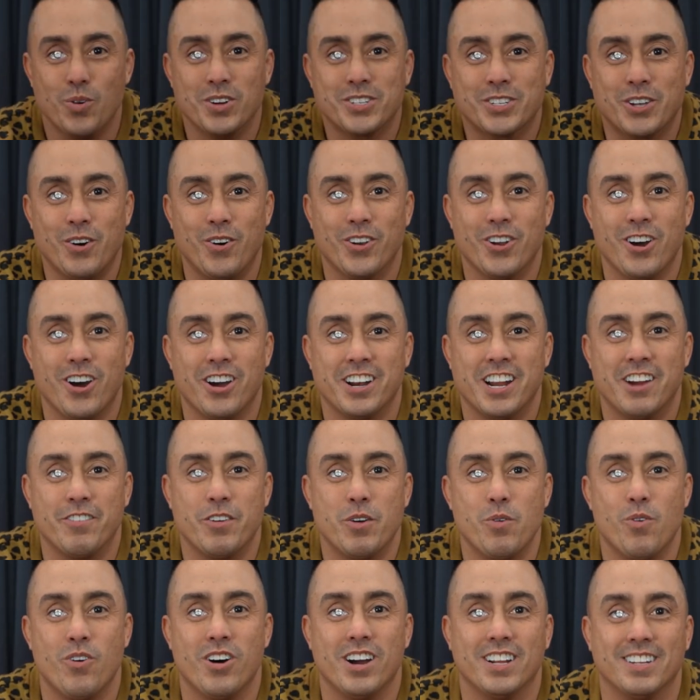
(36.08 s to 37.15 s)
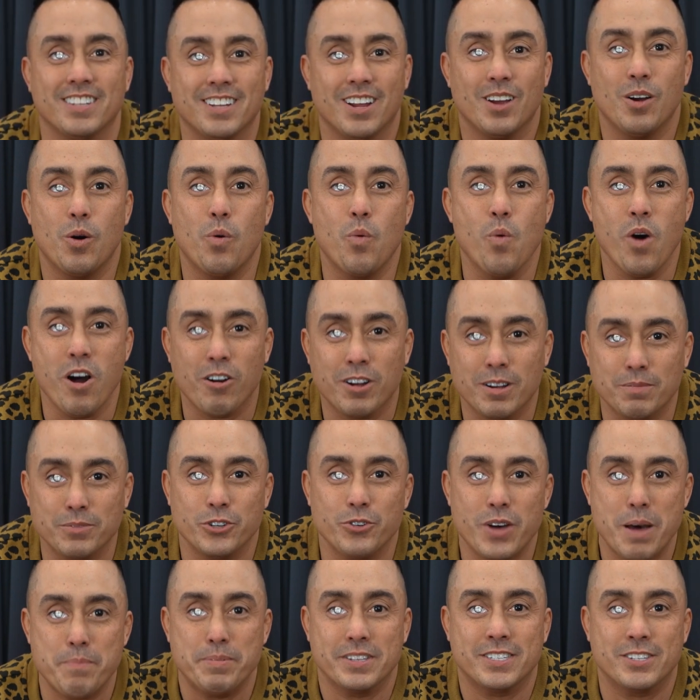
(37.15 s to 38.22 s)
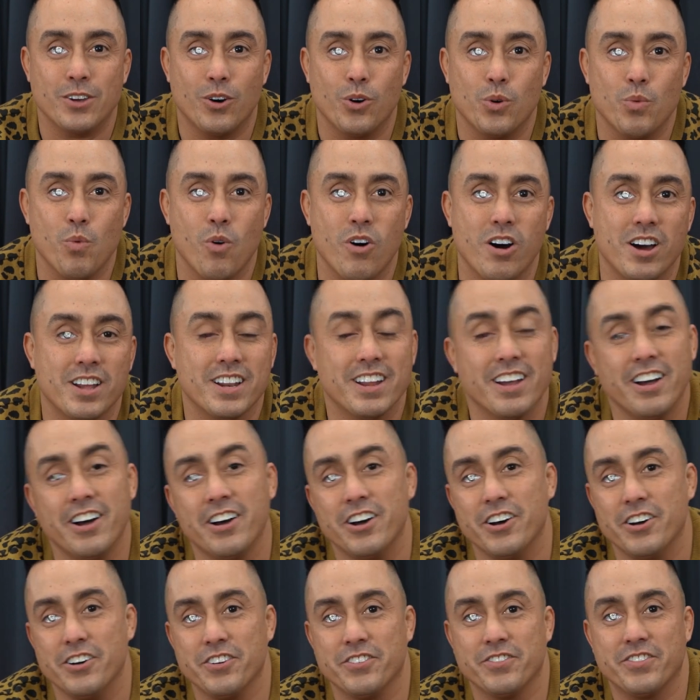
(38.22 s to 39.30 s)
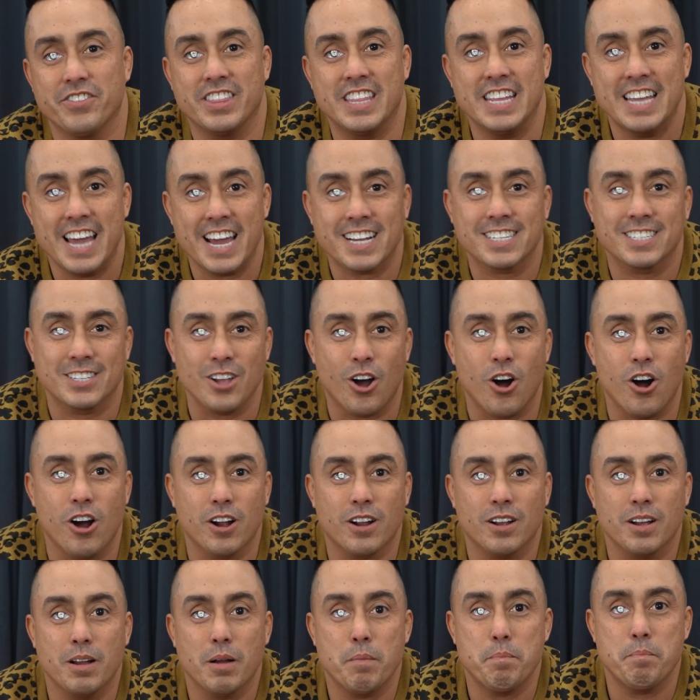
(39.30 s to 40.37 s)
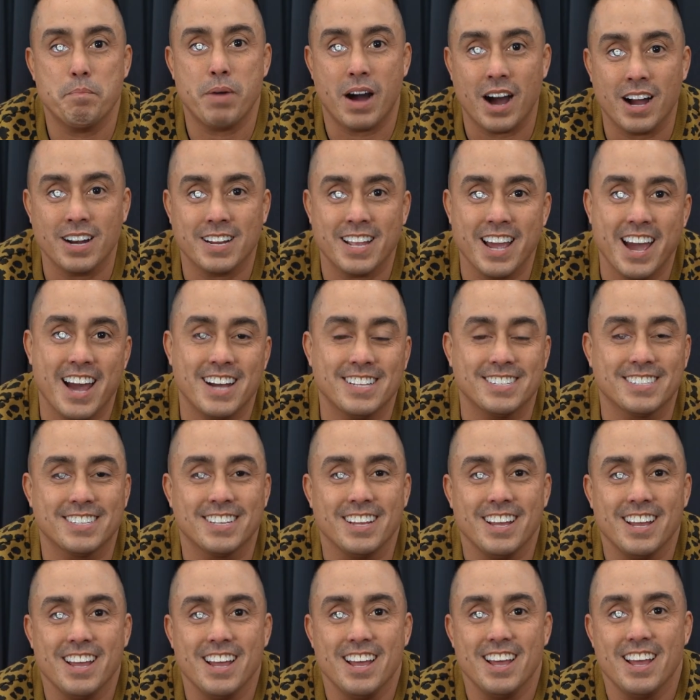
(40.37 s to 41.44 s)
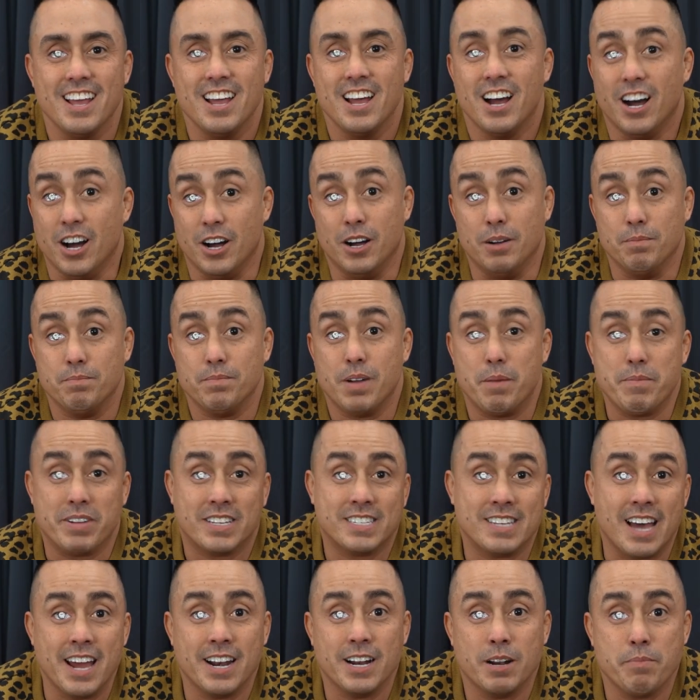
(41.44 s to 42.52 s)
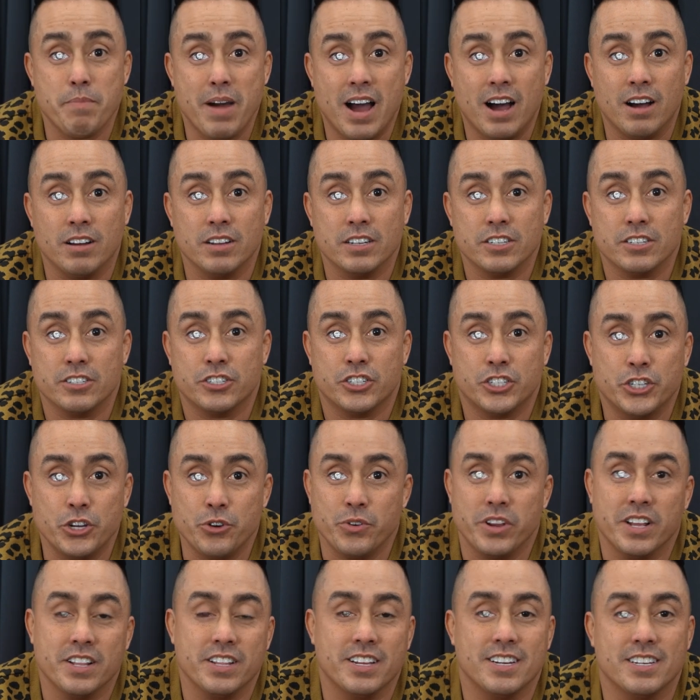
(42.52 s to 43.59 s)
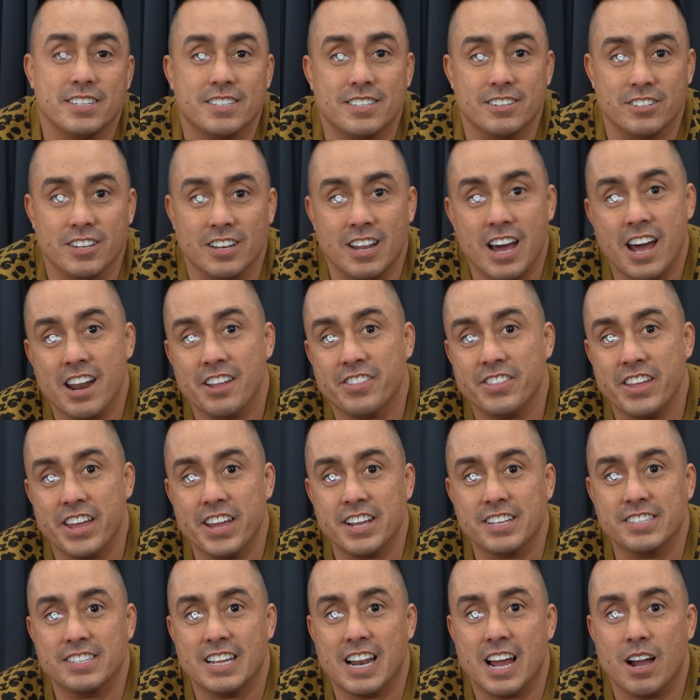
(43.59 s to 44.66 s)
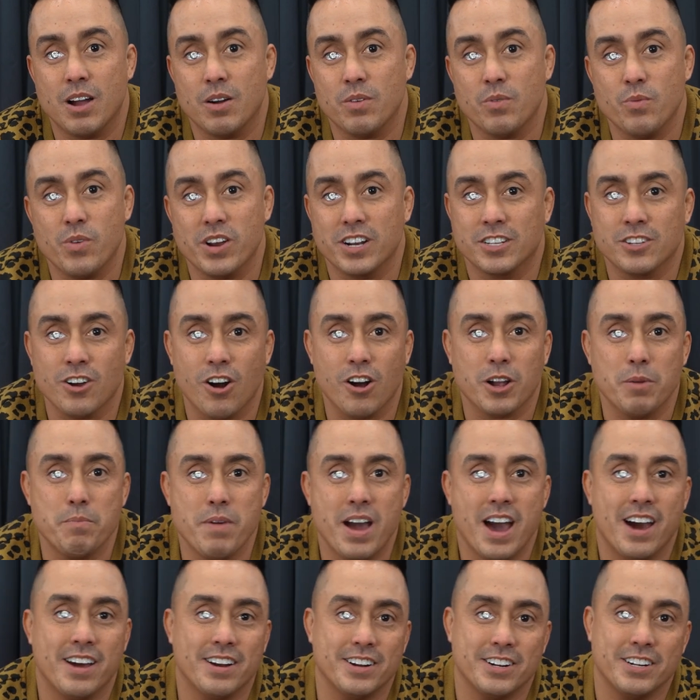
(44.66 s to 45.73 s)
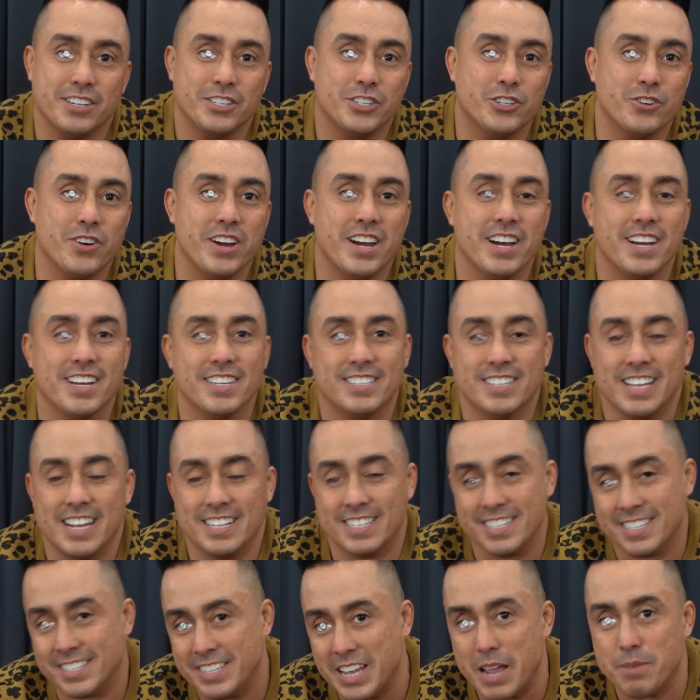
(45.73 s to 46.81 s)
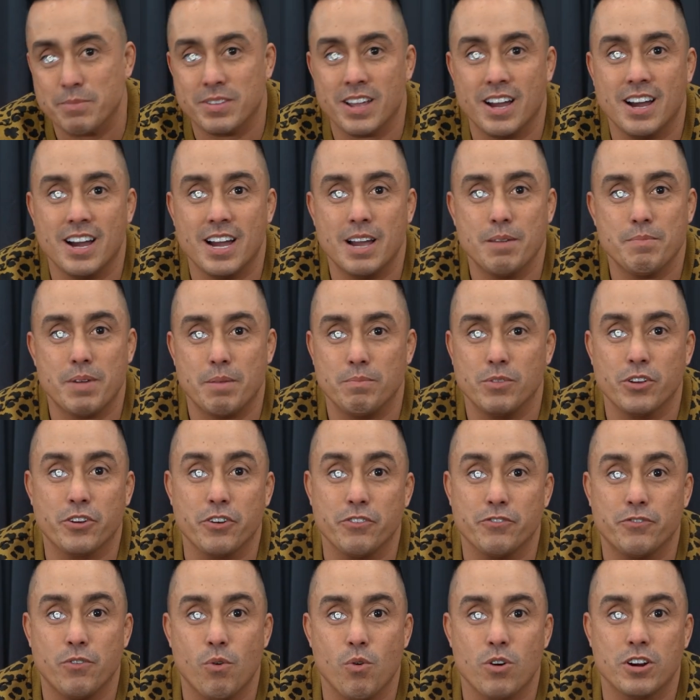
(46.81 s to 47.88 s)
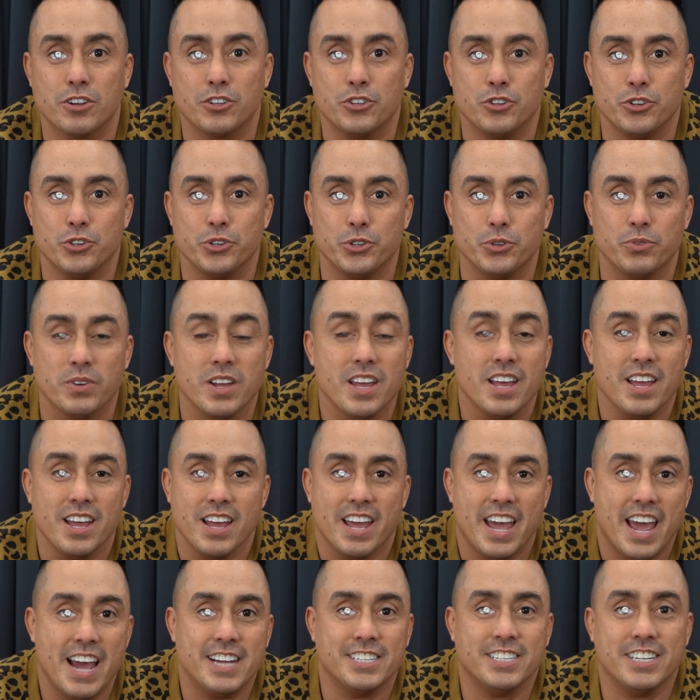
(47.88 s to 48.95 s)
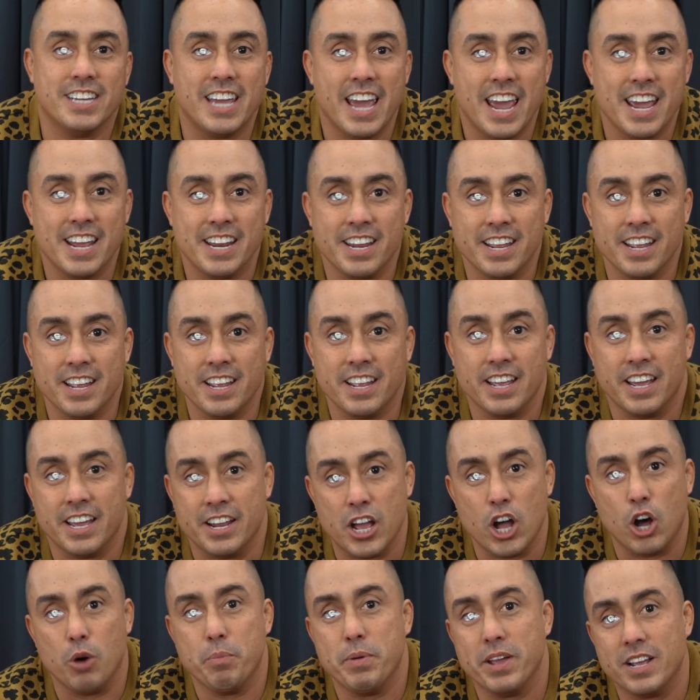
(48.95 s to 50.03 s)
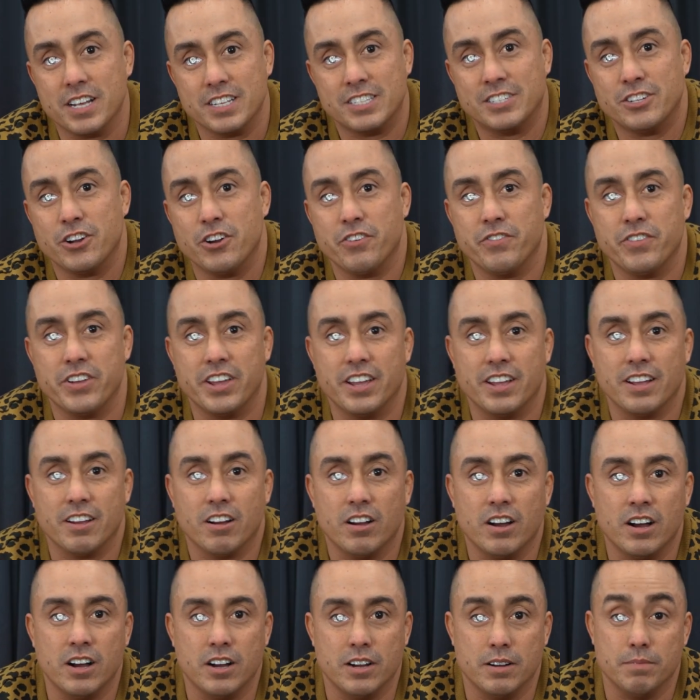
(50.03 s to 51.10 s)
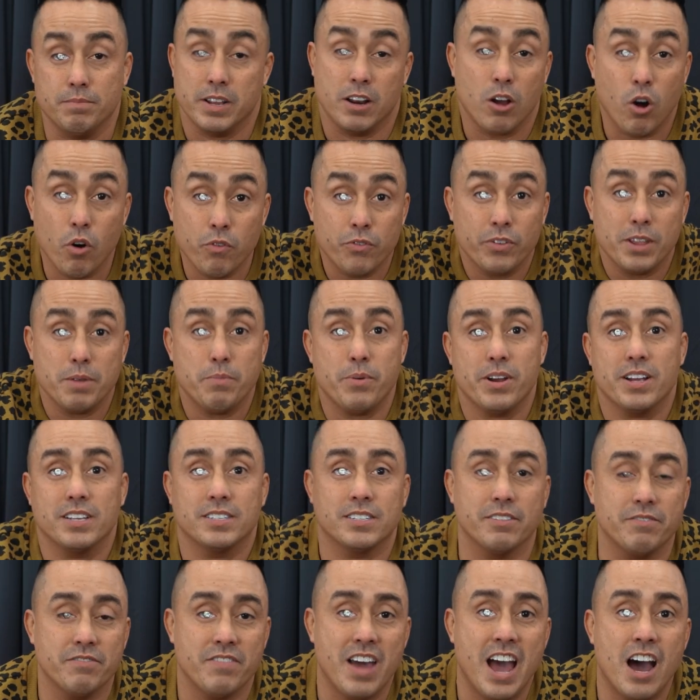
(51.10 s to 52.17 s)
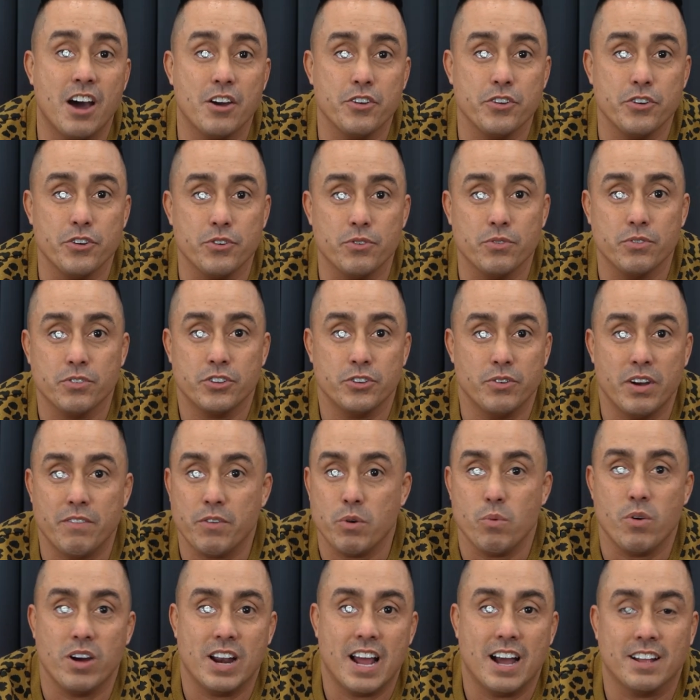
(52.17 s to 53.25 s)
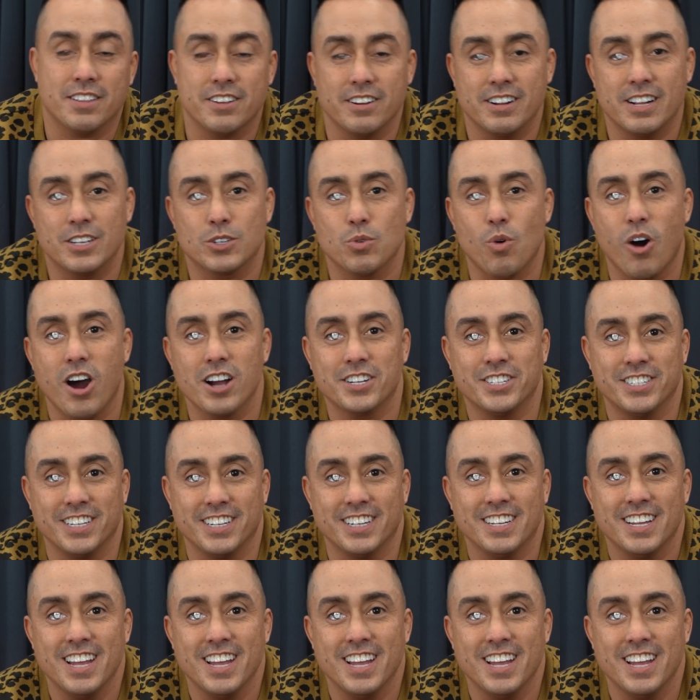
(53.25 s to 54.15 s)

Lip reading: going on, everyone? Welcome to episode 1 of the XDOG Podcast. I'm excited about shooting this. There's a lot of things that I want to talk about and address. At the same time, I'm looking forward to educating and helping and serving and hopefully bringing some value to everyone out there that's watching.